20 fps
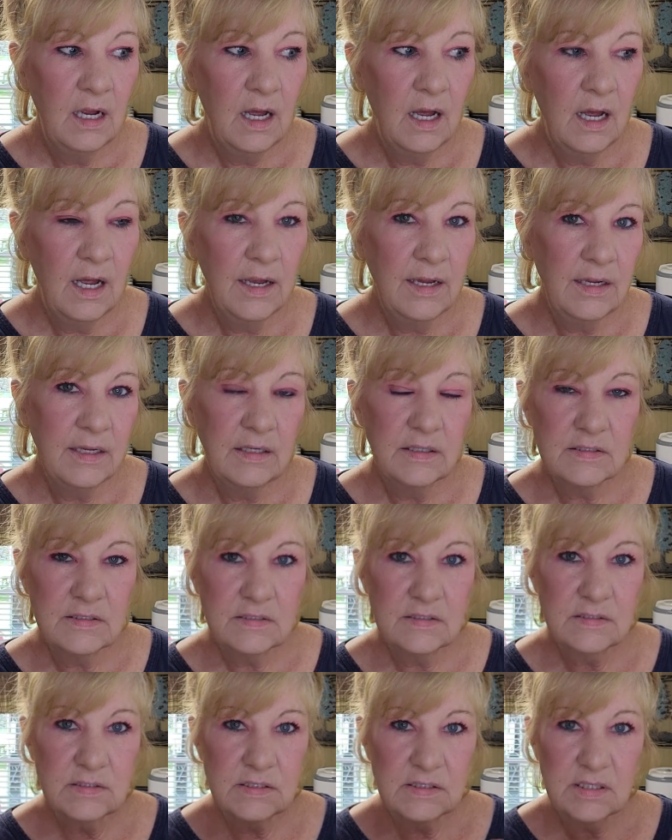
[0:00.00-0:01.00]
I
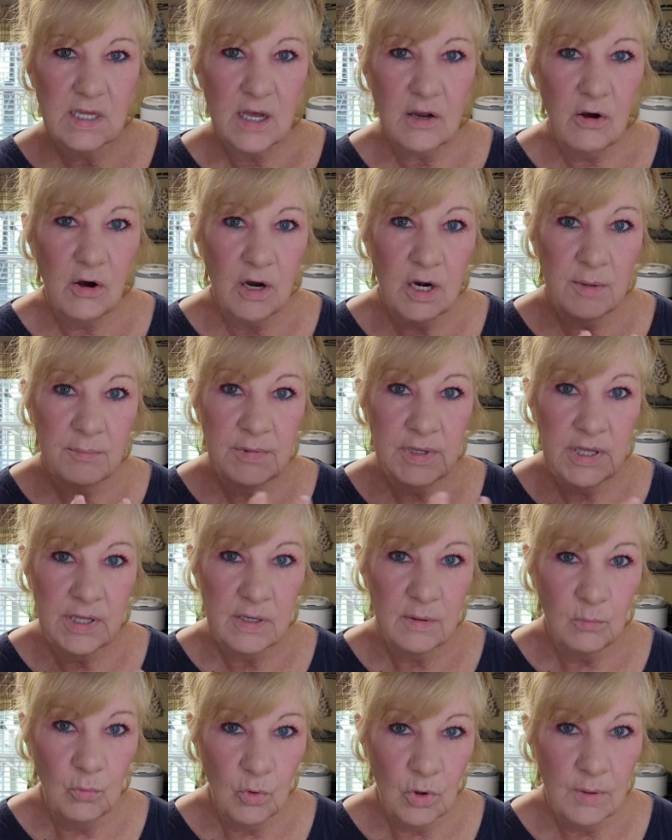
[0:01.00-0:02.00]
suck on them and get
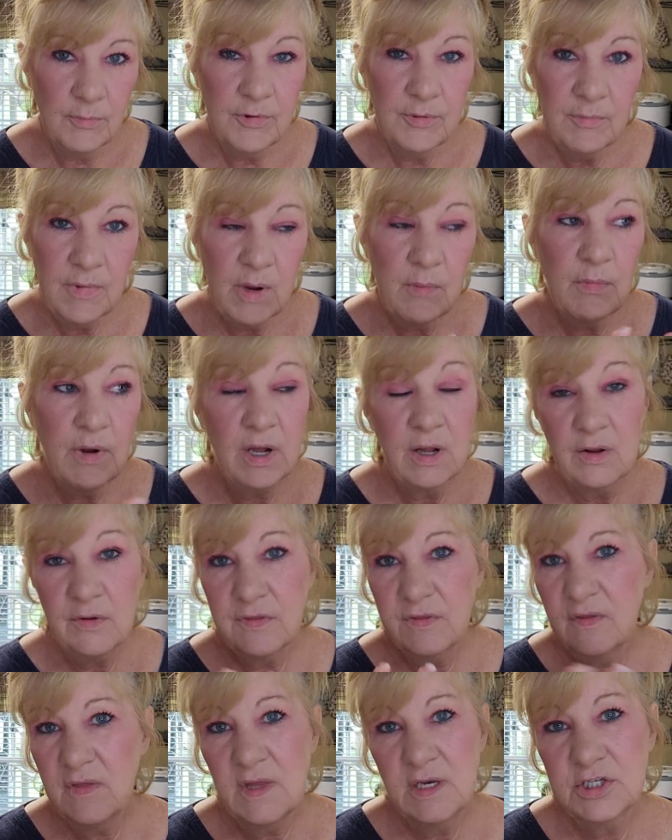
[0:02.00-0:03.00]
them warm in my
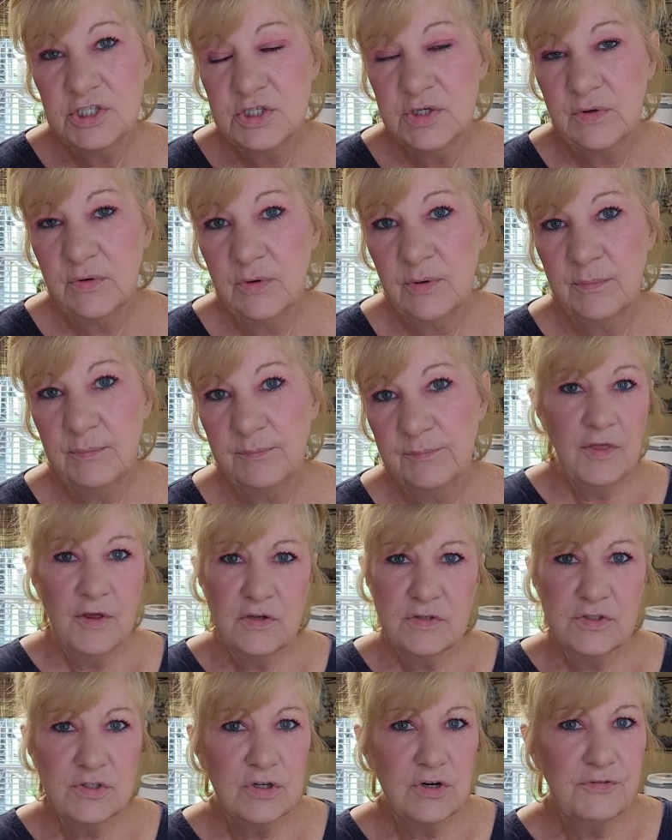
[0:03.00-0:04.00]
mouth and then chew them.
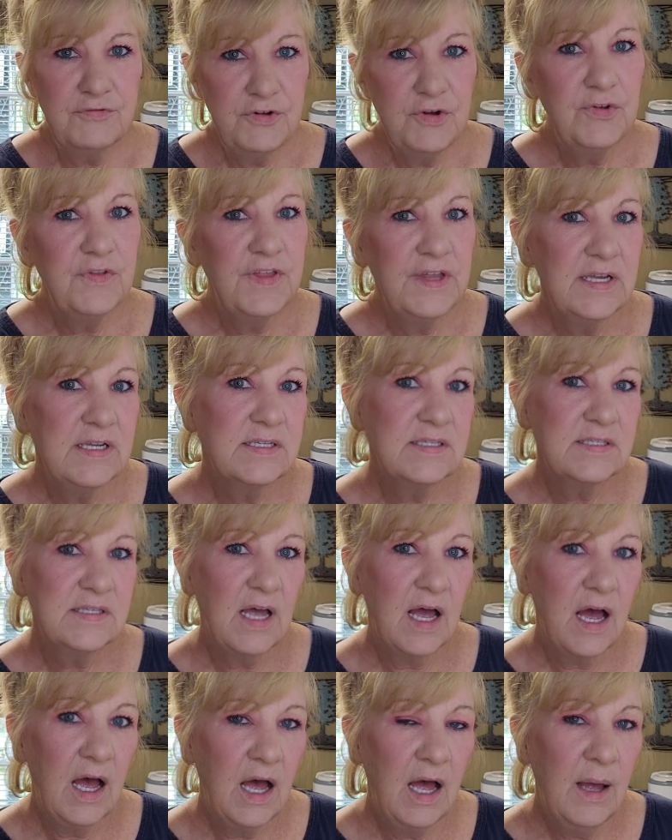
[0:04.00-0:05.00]
Those are a few things
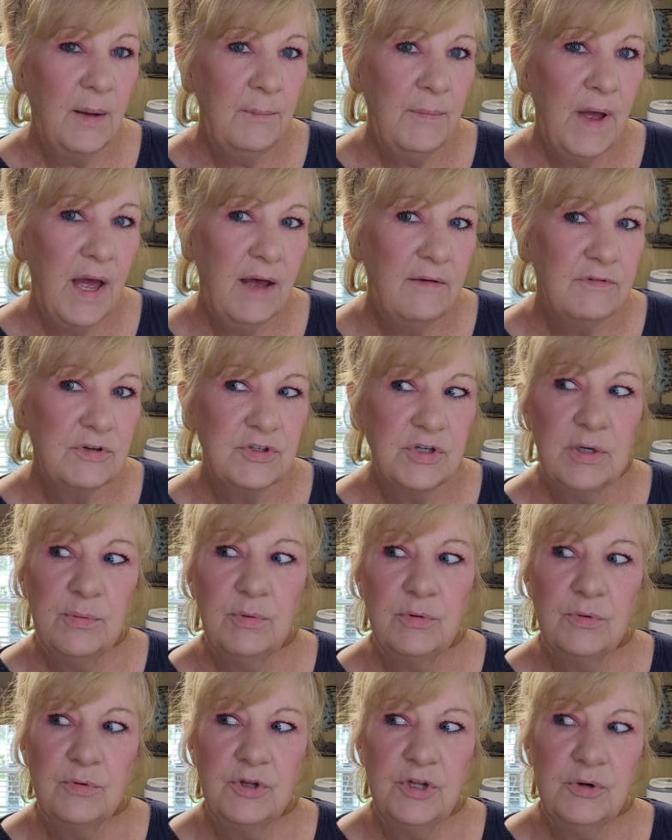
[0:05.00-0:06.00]
I'm having
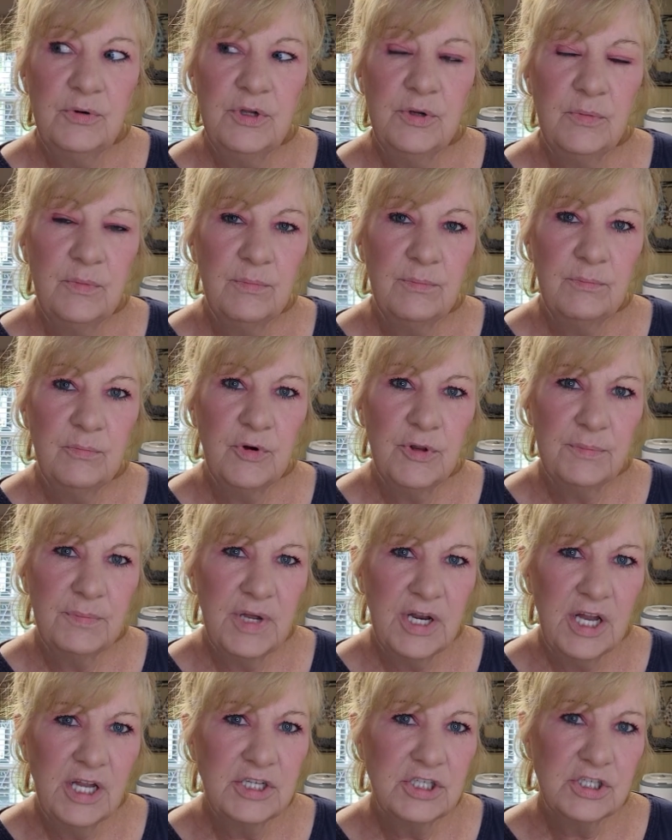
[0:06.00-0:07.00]
trouble doing with
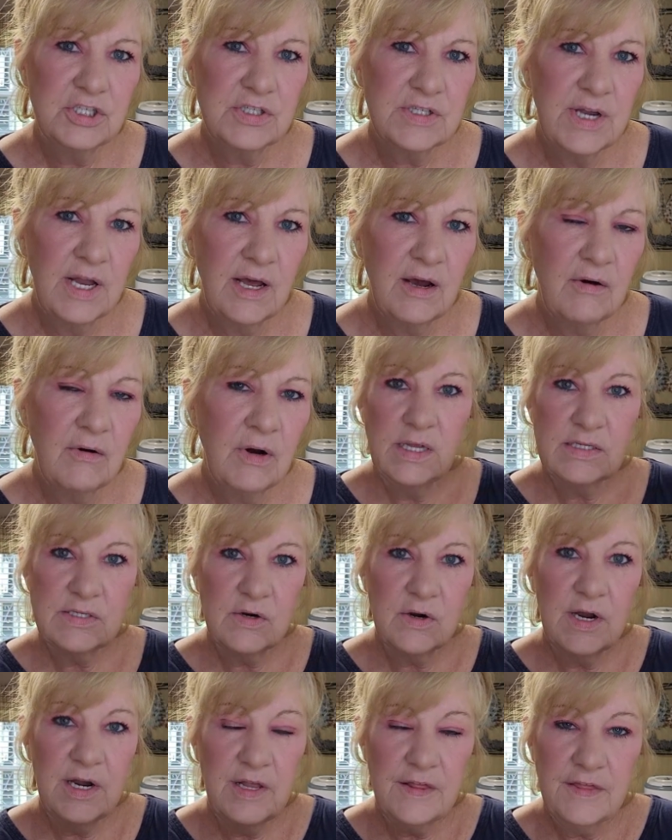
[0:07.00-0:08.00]
my dentures now. Is
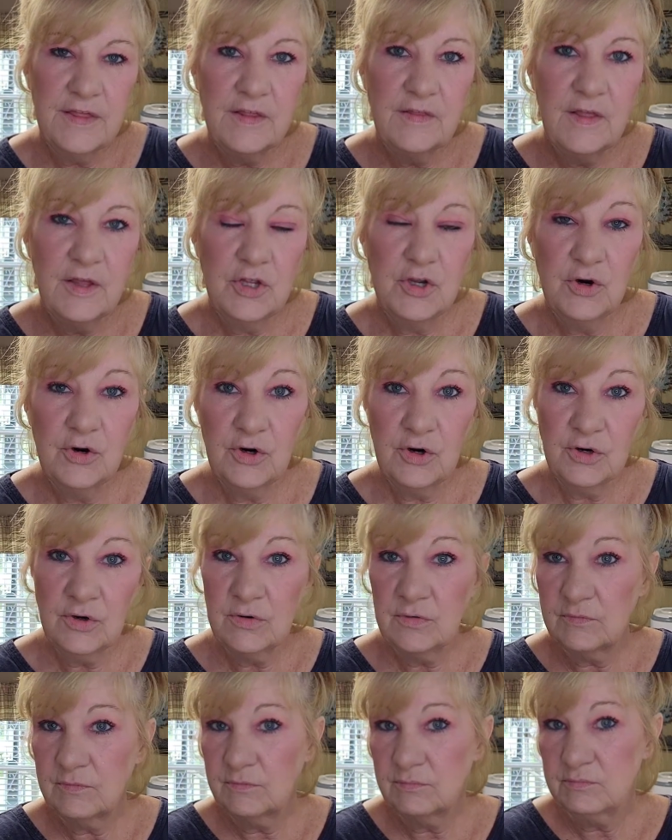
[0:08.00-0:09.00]
there anything that
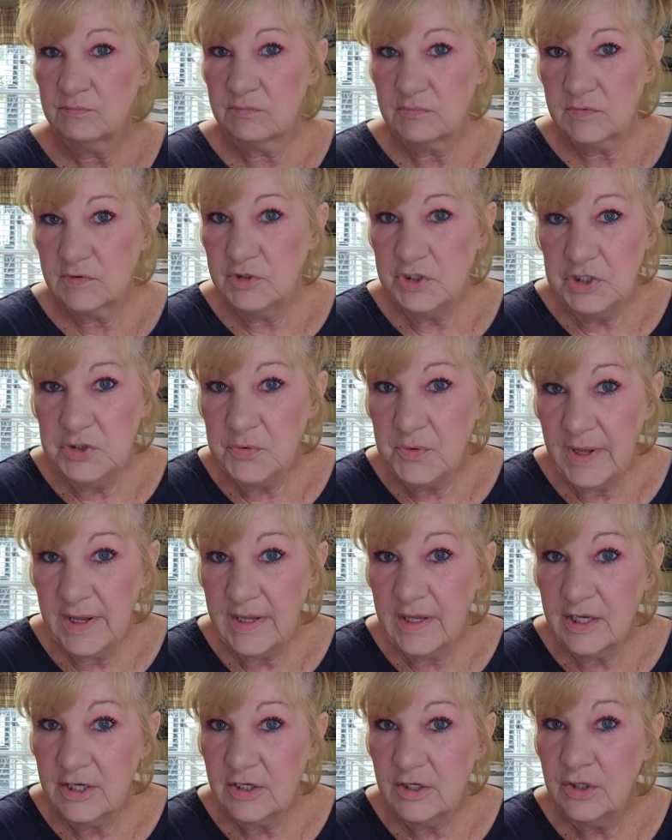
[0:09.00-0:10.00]
you
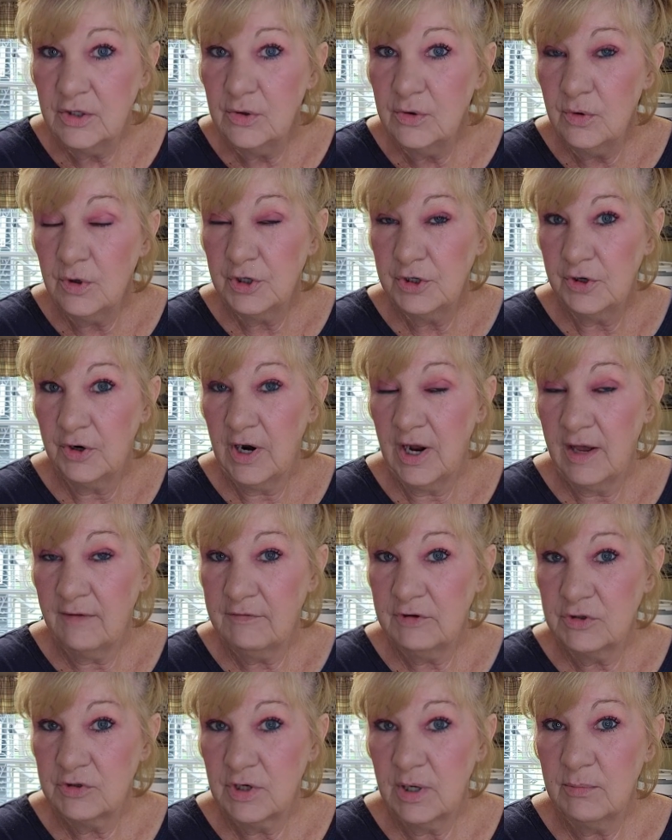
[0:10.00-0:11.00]
can't do, or you're
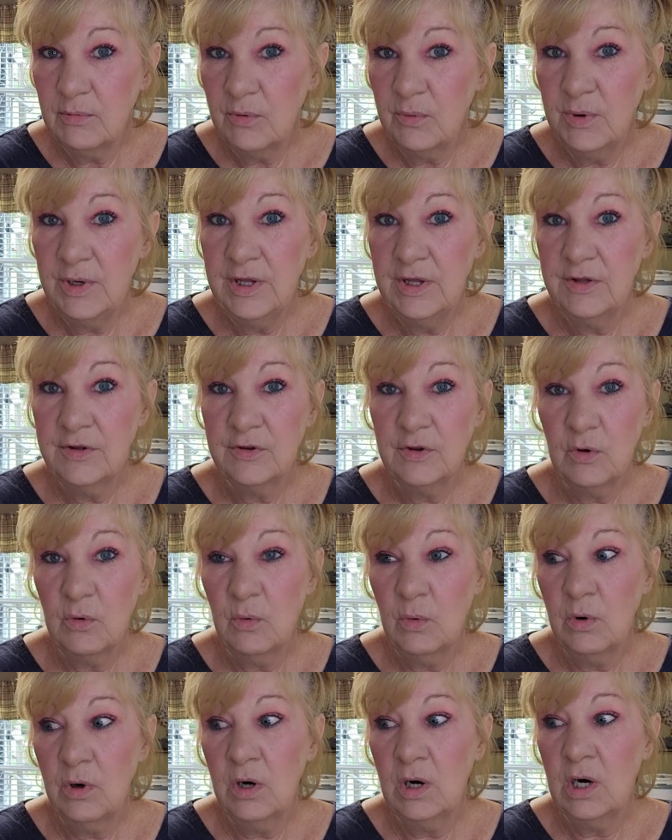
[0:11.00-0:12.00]
having trouble with,
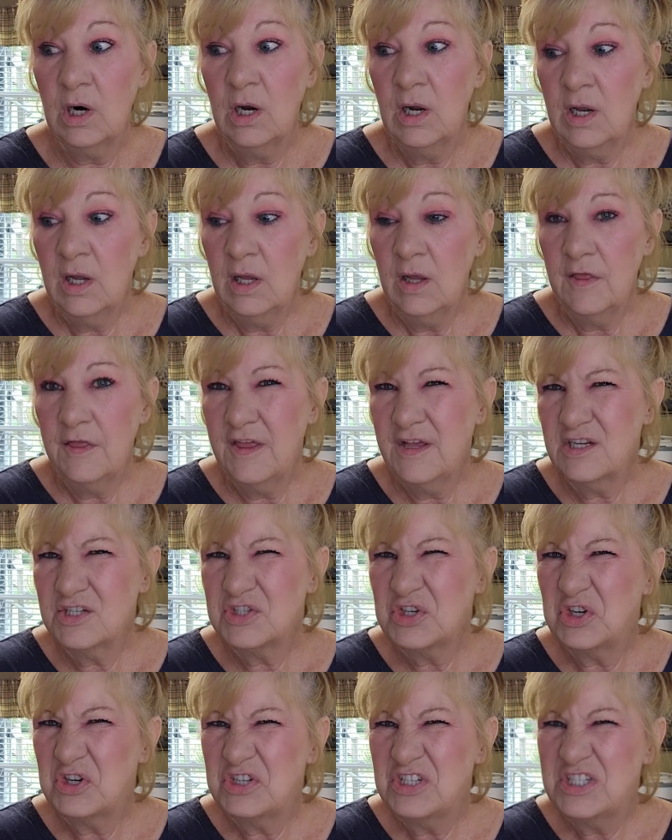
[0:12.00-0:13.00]
or
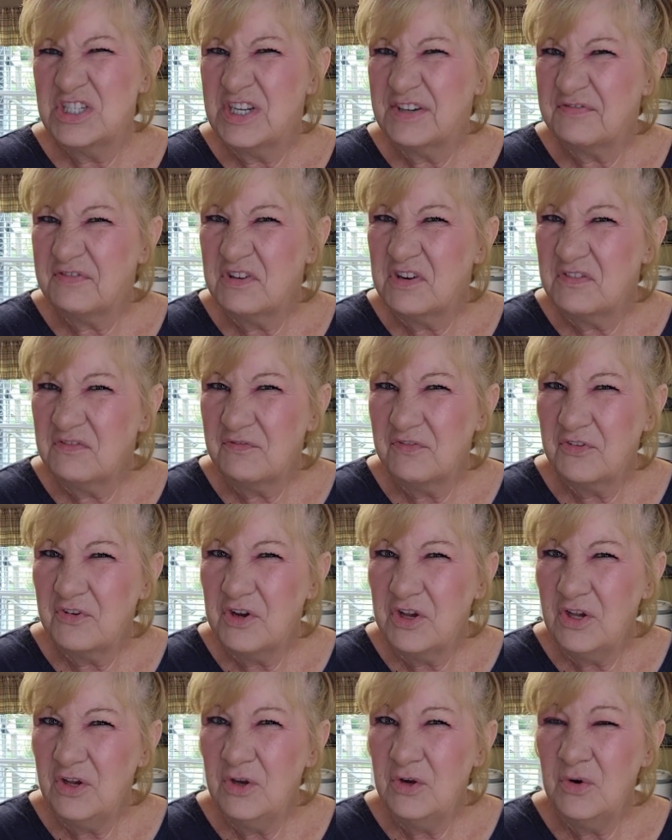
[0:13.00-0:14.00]
things are different for
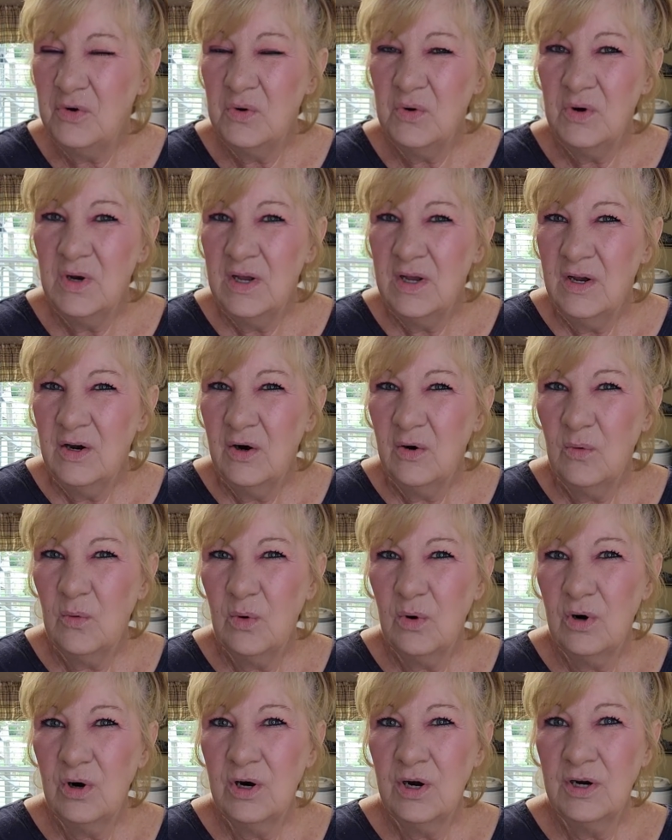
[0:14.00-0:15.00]
you,
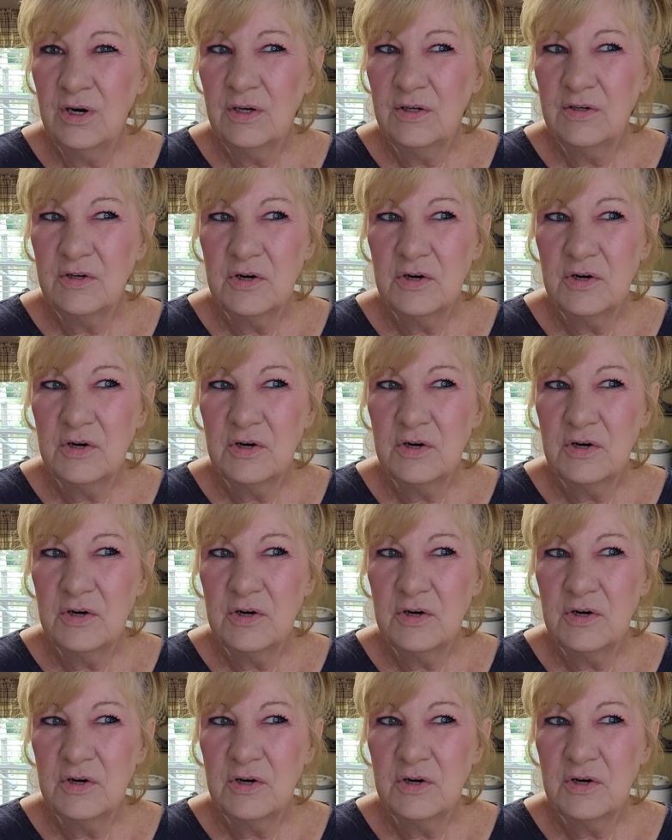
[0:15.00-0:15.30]
or